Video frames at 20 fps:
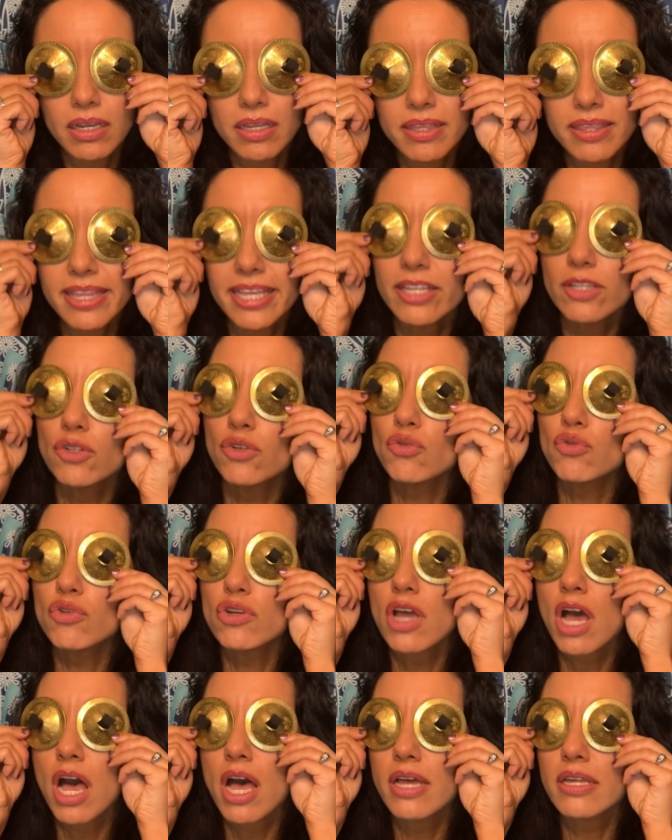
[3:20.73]
They do
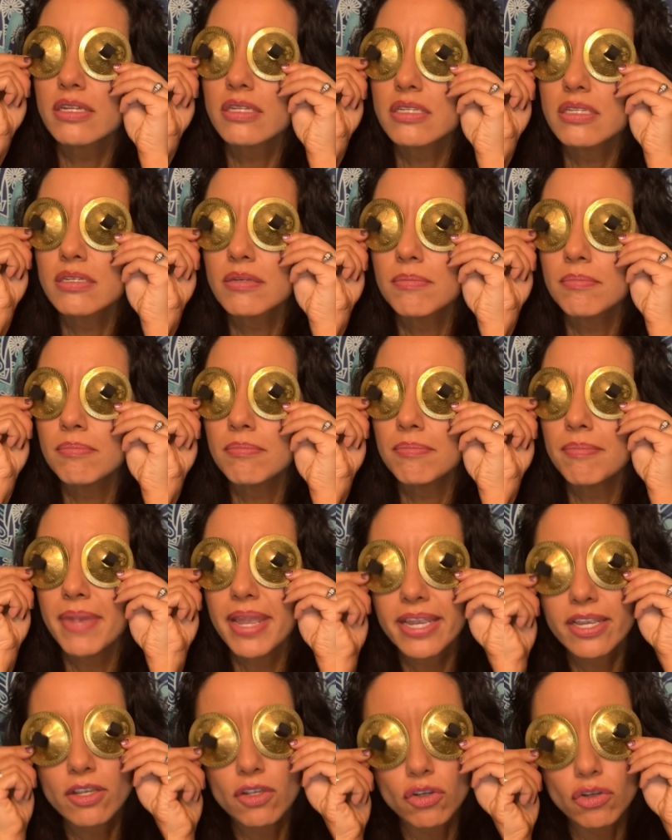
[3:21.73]
not
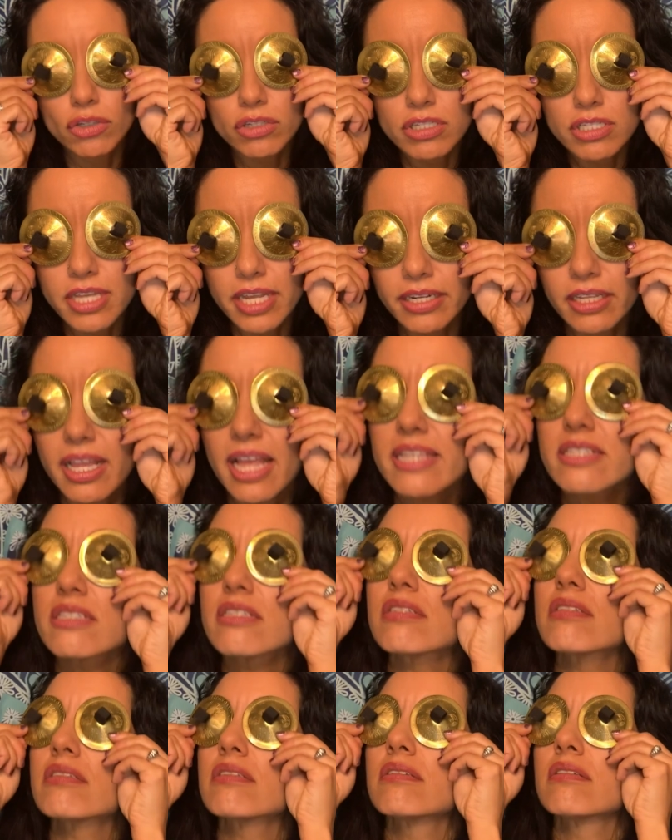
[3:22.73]
make good
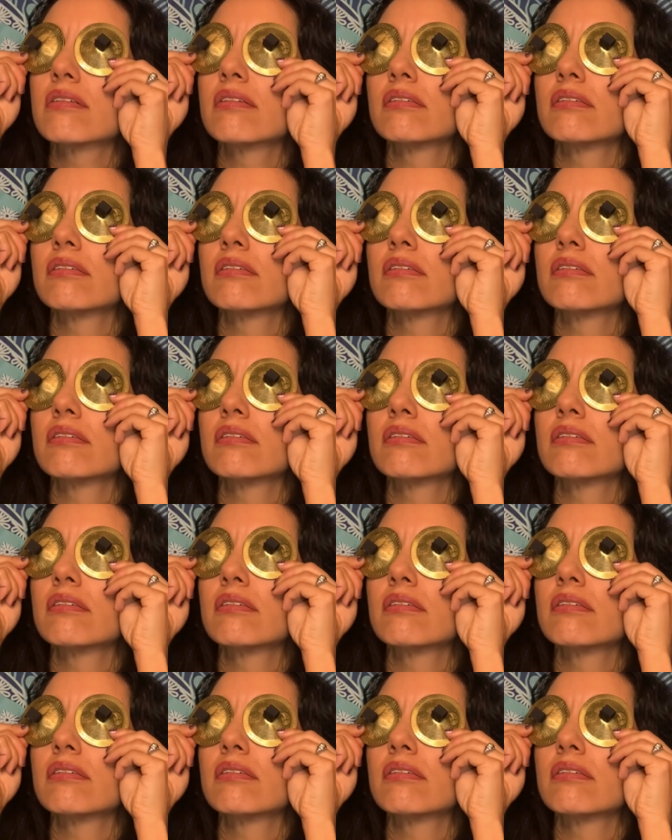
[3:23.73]
sunglasses.